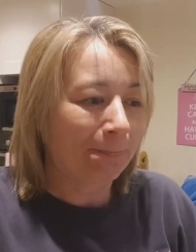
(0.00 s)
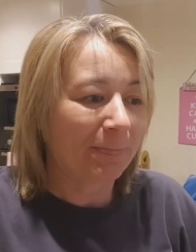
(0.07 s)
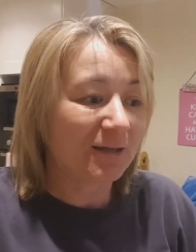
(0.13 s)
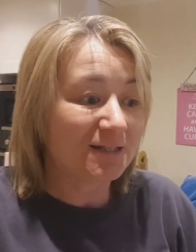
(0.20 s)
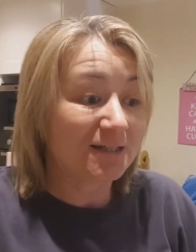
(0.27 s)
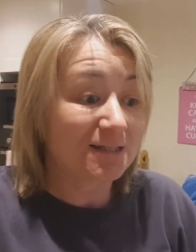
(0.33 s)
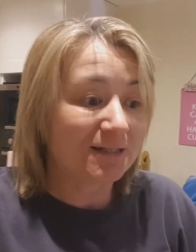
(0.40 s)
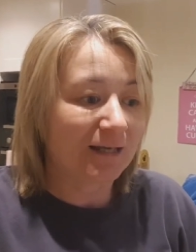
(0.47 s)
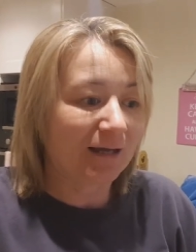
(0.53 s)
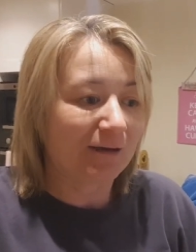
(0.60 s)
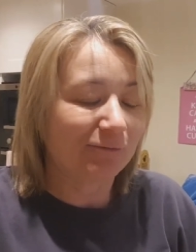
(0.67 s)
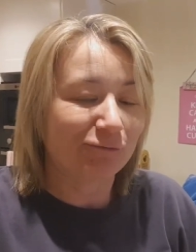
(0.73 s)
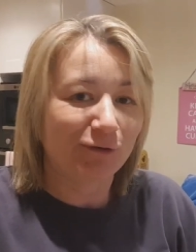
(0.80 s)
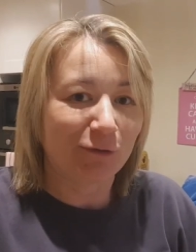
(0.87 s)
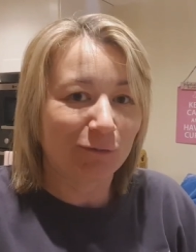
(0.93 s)
It doesn't
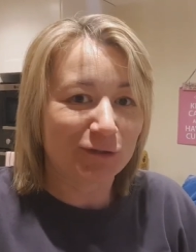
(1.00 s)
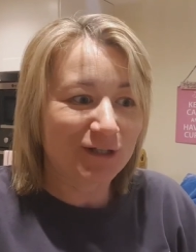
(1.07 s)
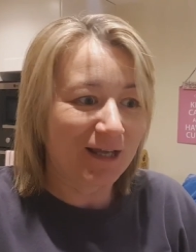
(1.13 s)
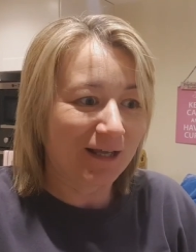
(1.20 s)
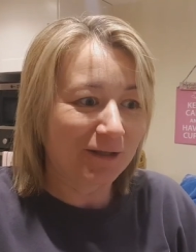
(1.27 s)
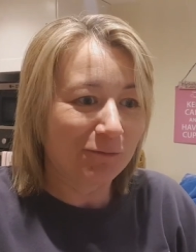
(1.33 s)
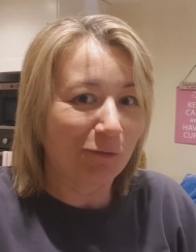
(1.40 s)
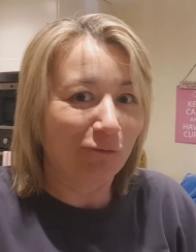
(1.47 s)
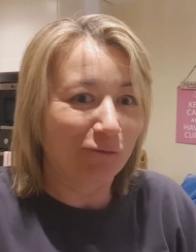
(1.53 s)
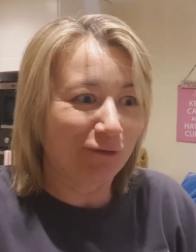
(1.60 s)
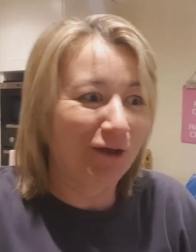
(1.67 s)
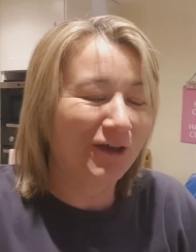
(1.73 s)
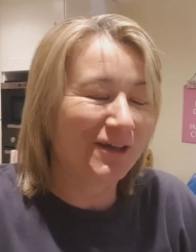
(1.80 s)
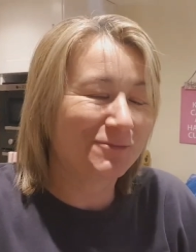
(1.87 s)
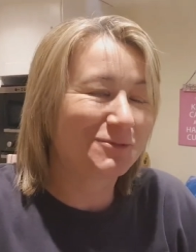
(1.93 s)
account for anyone taking them off
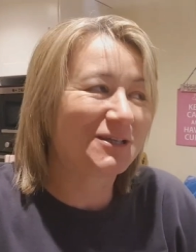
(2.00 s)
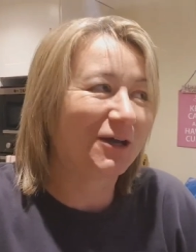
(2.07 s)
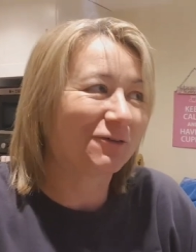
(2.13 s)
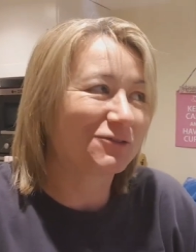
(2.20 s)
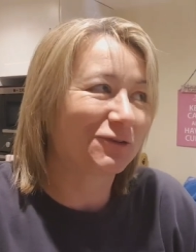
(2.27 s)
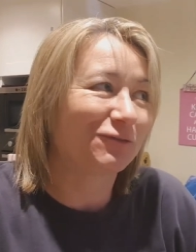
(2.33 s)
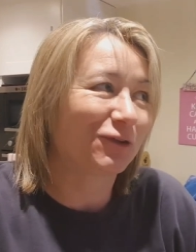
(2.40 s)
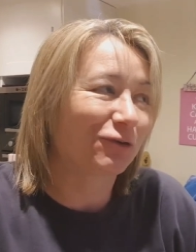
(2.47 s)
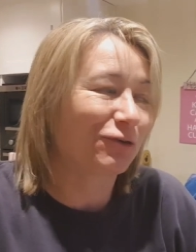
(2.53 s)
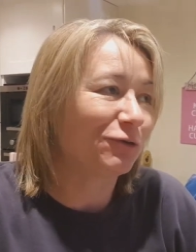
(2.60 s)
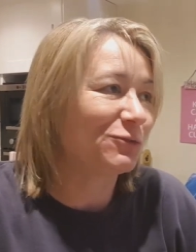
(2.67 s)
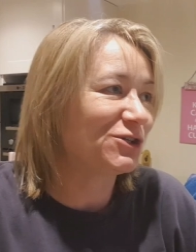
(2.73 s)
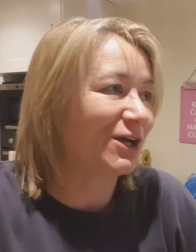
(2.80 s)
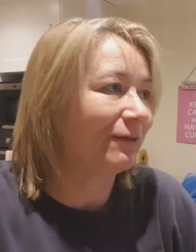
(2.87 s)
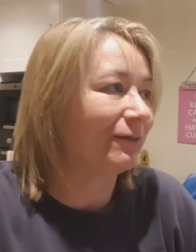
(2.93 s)
them, so I was off the
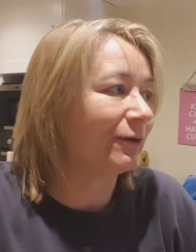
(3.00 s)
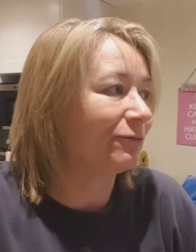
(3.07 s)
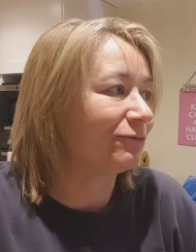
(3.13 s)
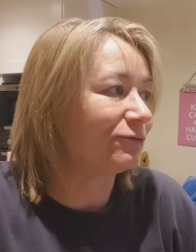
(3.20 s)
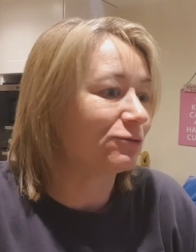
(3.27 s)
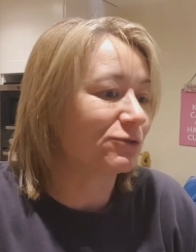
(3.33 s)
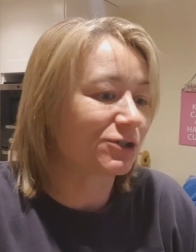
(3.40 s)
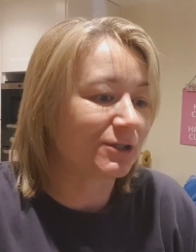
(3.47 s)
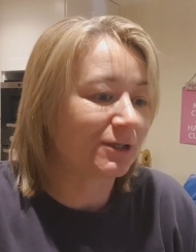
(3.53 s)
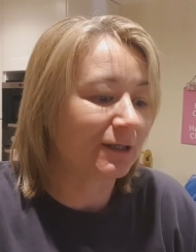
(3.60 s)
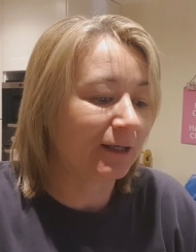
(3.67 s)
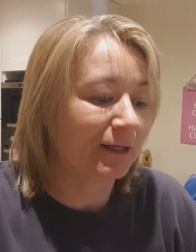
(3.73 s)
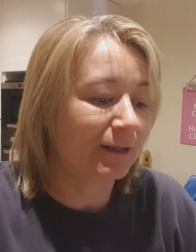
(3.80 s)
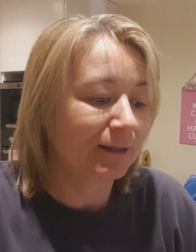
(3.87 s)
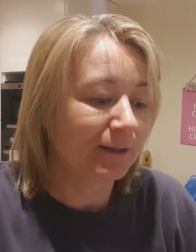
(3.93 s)
group chat though,
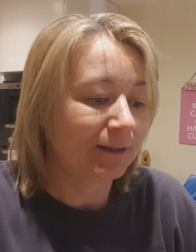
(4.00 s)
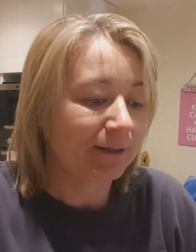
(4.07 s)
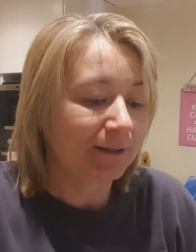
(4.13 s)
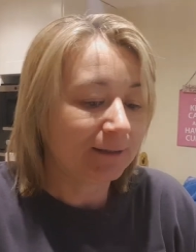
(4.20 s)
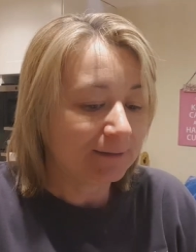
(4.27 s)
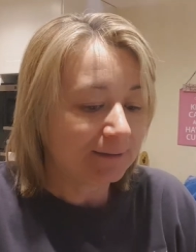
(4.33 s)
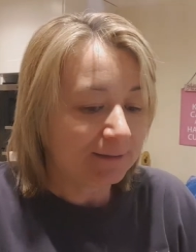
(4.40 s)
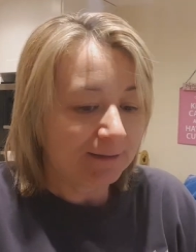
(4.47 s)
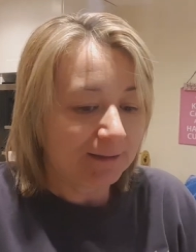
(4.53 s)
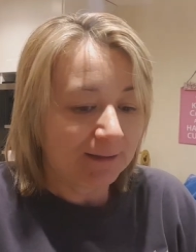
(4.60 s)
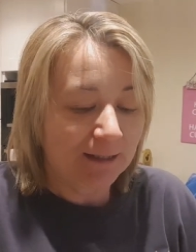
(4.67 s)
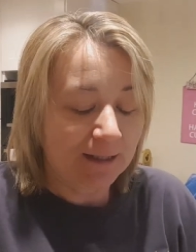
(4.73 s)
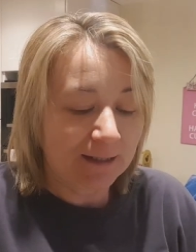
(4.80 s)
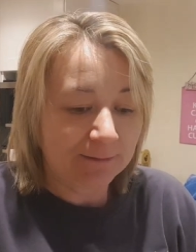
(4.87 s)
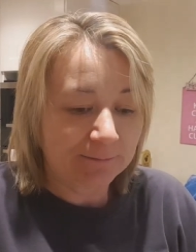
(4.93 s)
unfortunately.
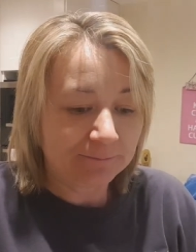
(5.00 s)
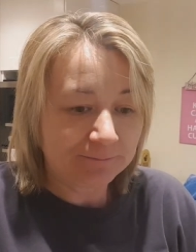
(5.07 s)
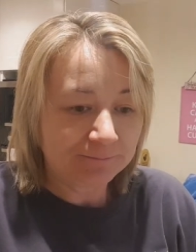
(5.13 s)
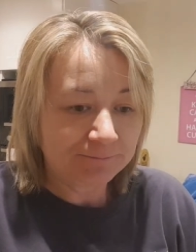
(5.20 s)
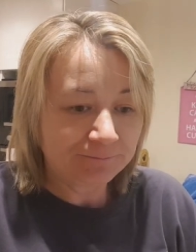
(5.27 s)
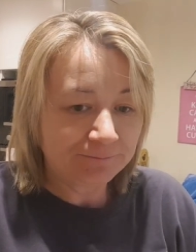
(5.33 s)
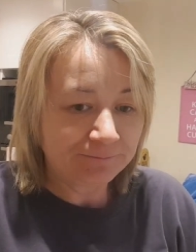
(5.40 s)
Um,